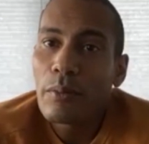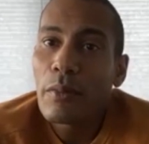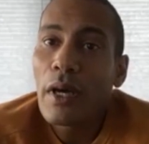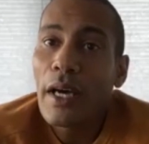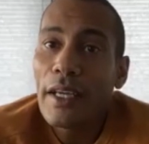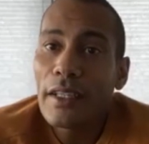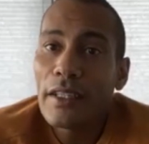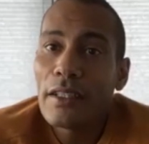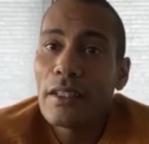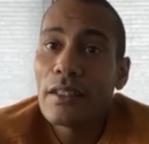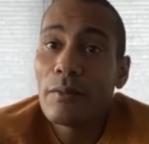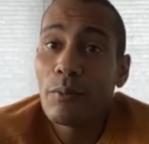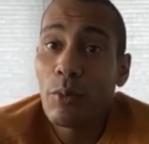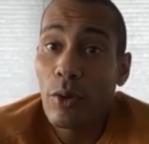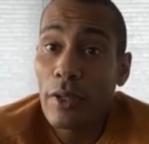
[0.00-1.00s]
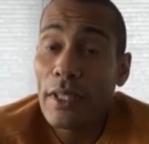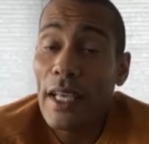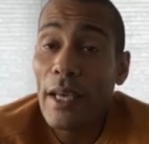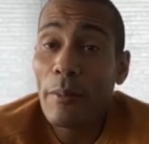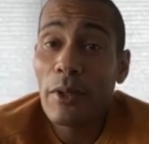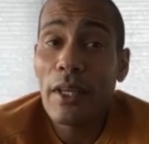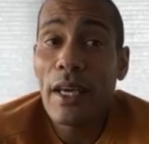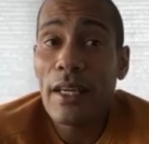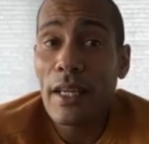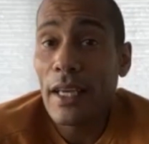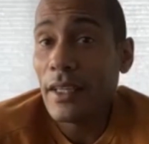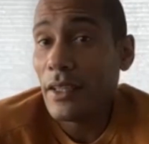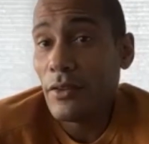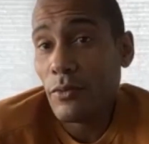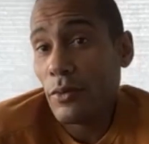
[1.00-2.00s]
I didn't, well, yeah, and I
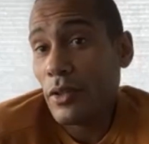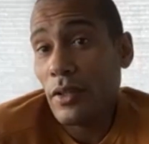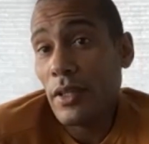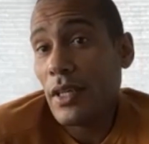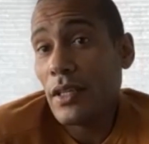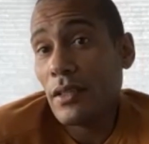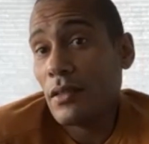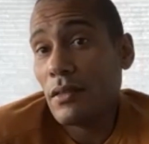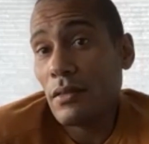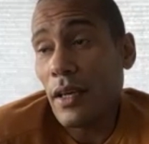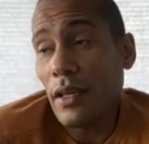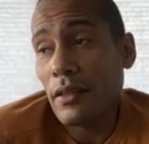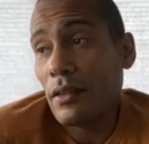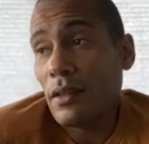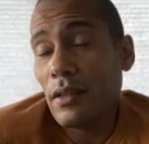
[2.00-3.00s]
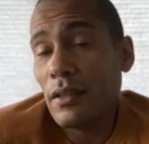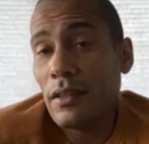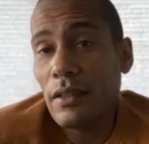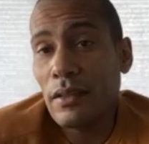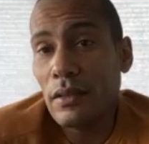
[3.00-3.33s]
didn't realize, thought